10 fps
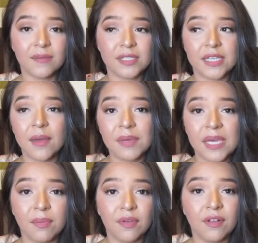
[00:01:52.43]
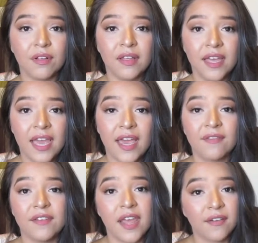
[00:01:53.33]
Some people
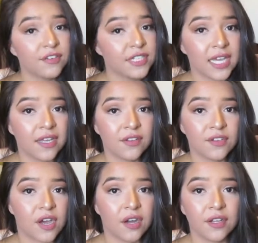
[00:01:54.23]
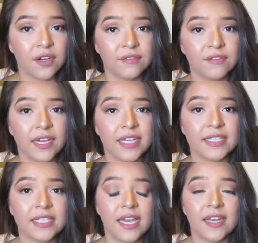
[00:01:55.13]
have never taken their toddler on
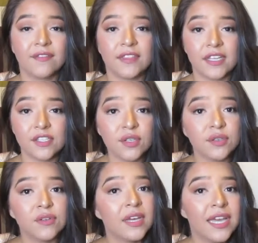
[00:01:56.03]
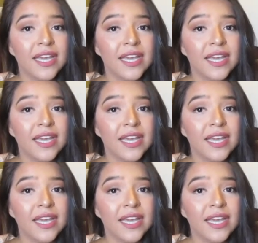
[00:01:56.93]
flights, and if they do,